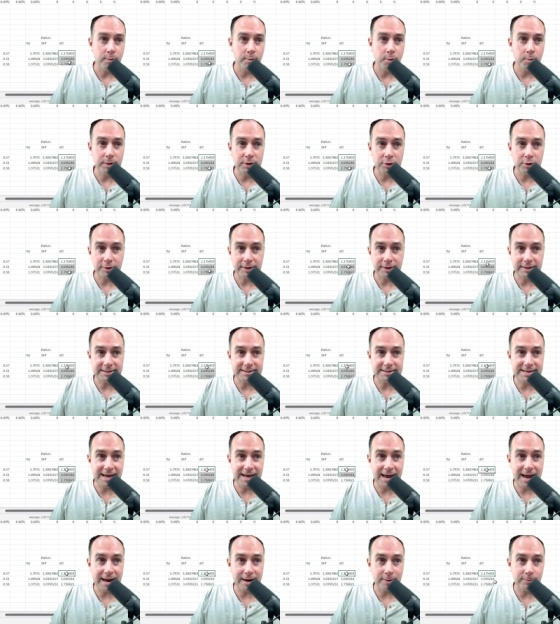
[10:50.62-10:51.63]
And when we look at
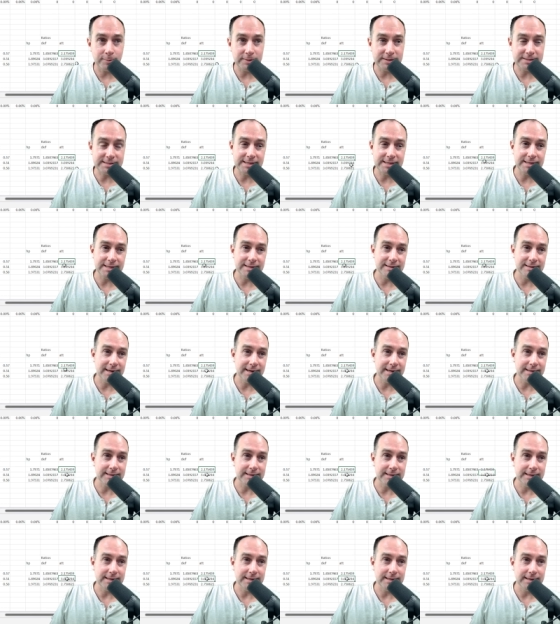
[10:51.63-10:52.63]
attack, we see
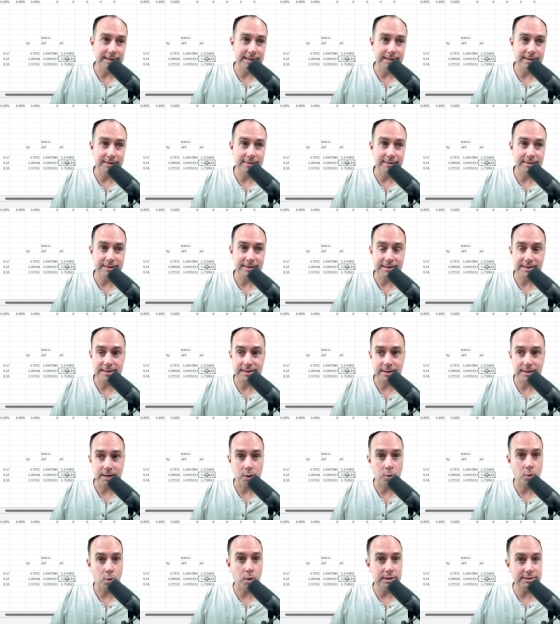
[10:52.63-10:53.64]
that uh, the
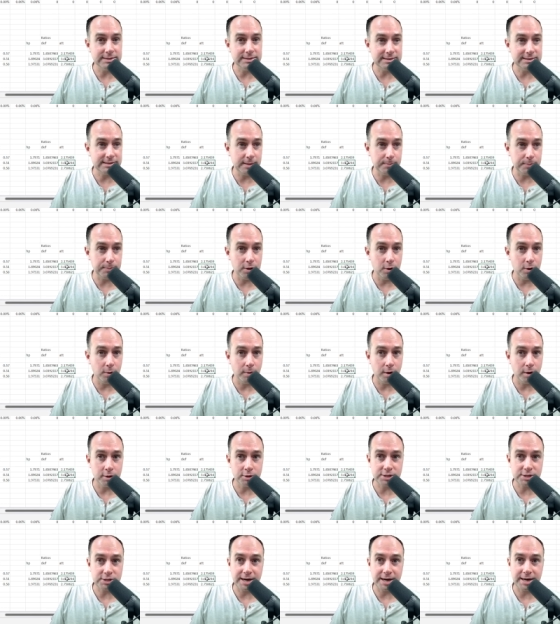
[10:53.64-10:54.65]
Guan Scipio
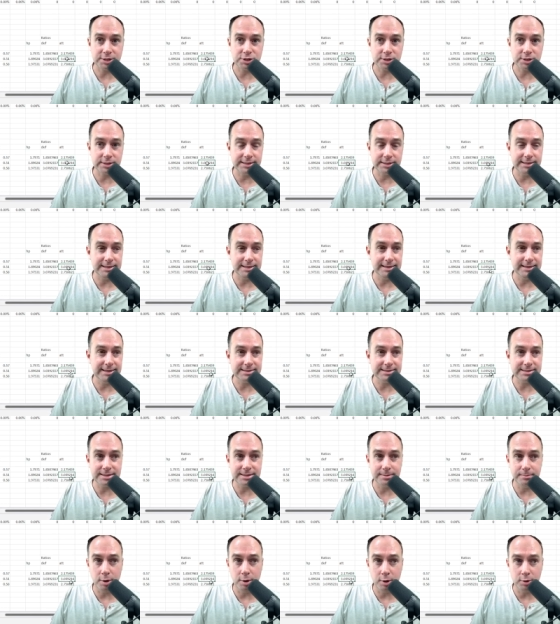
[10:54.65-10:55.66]
march actually
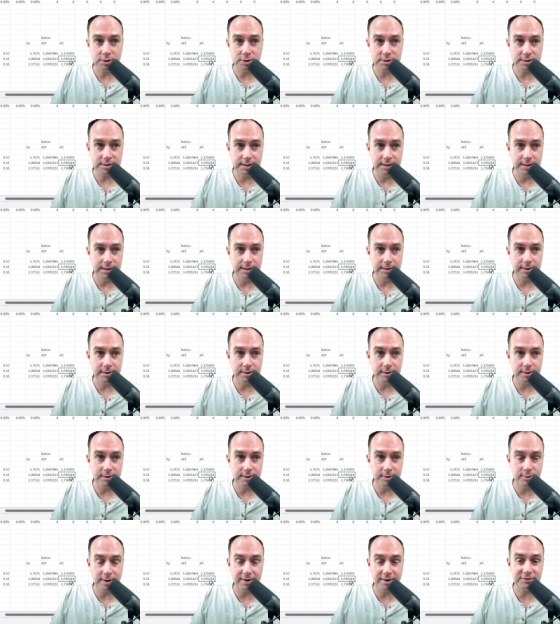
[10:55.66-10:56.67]
gets the most. Uh,
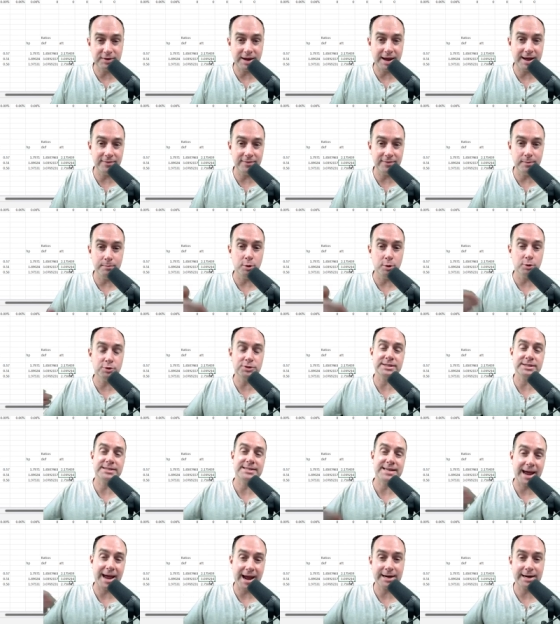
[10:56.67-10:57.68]
you have to add the most
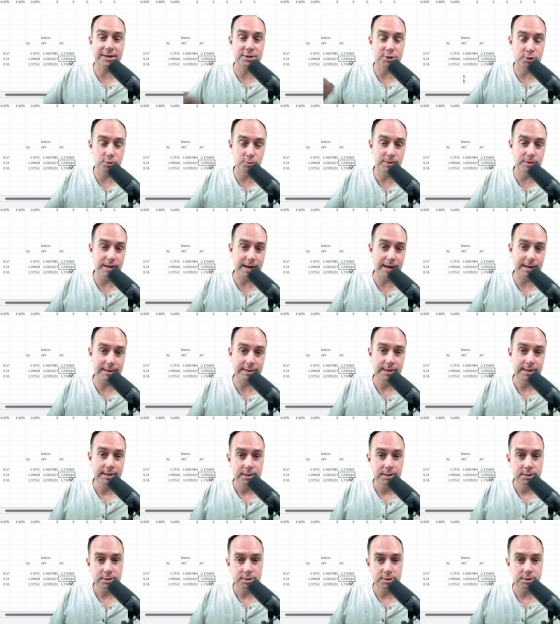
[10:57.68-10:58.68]
attack to that
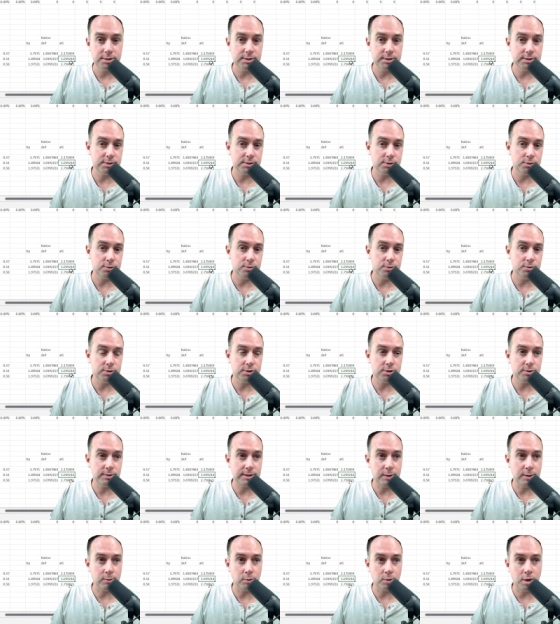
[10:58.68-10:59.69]
to, to,
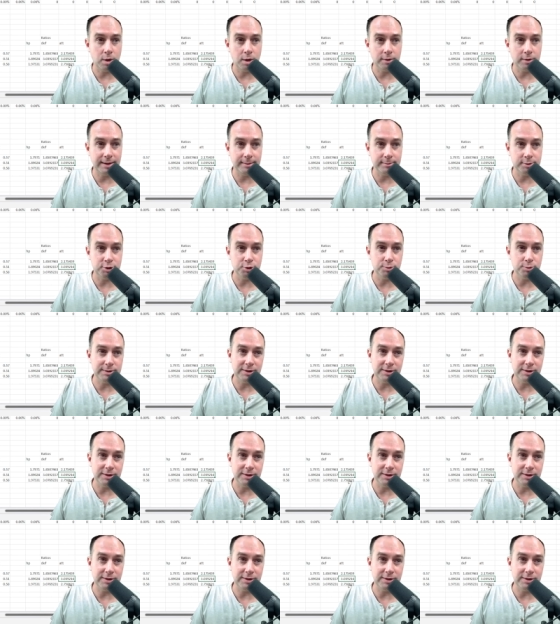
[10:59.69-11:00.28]
to equal all damage.